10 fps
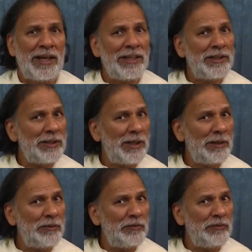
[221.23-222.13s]
I can
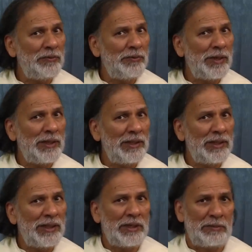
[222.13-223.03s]
tell you one
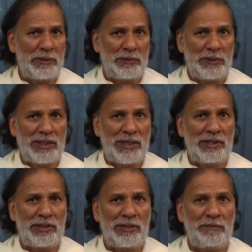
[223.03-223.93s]
thing about
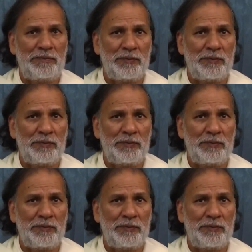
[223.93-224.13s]
Jainism,